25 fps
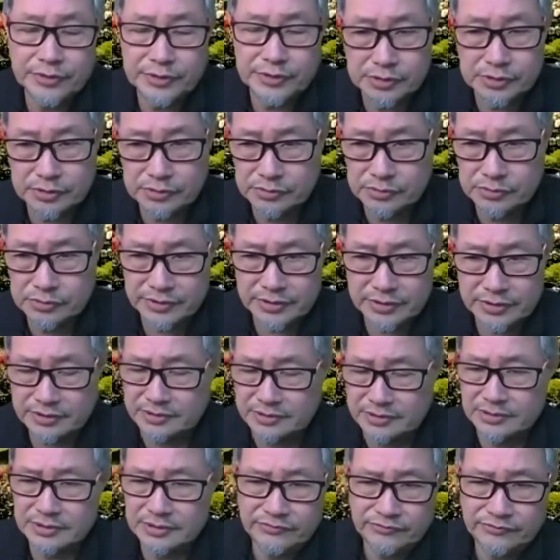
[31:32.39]
you know, with
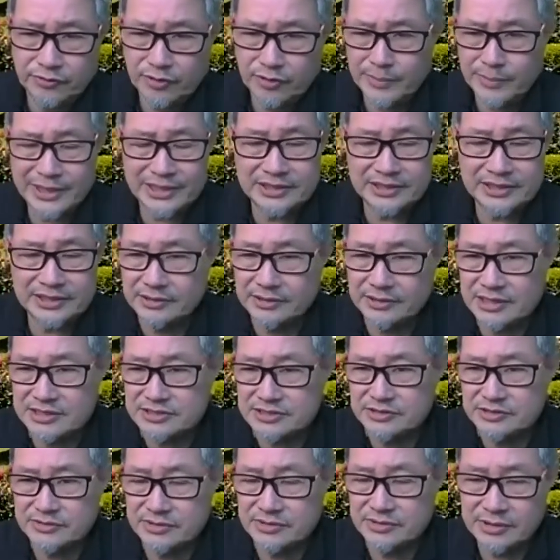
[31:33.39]
formatting
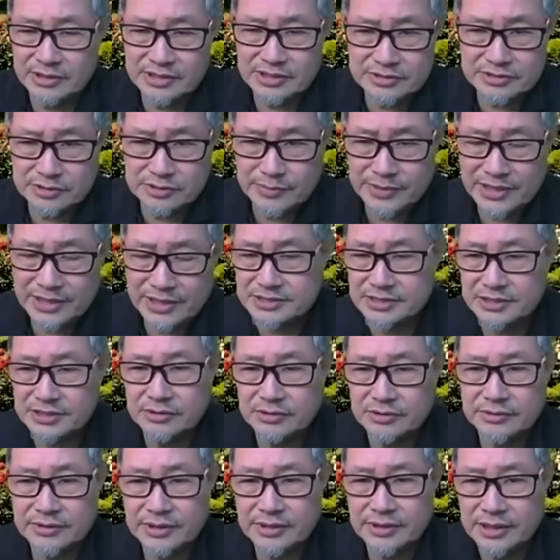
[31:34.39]
resu resumes and
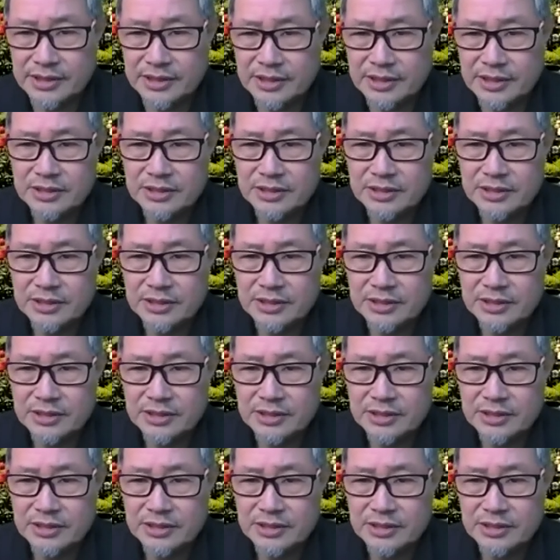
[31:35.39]
all that.